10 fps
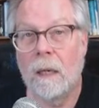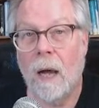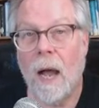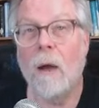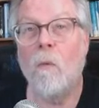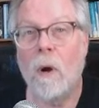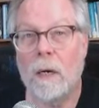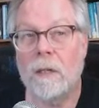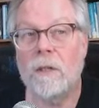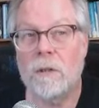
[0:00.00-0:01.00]
I want
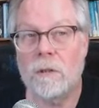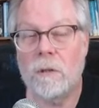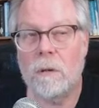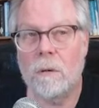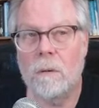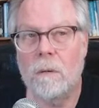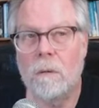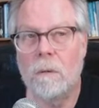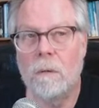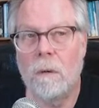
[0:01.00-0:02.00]
it to show.
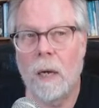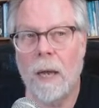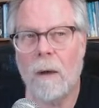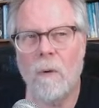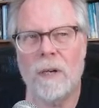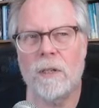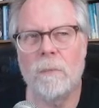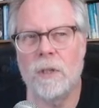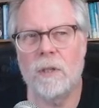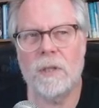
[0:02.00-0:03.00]
I want it to
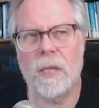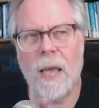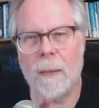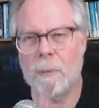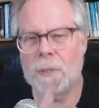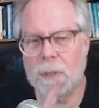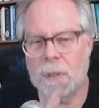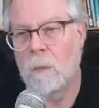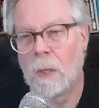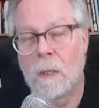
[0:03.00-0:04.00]
be just the opposite.
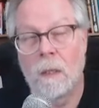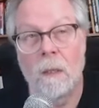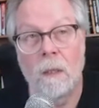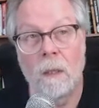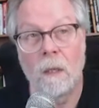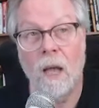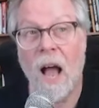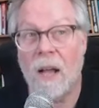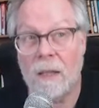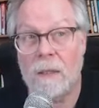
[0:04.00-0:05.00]

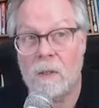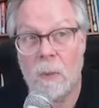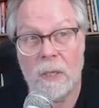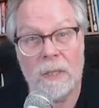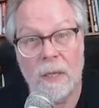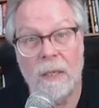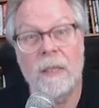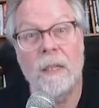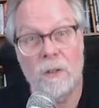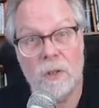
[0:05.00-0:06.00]
I'll explain that
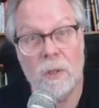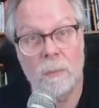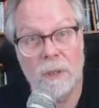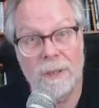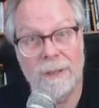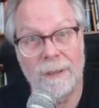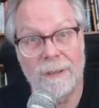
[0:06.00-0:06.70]
in just a minute here.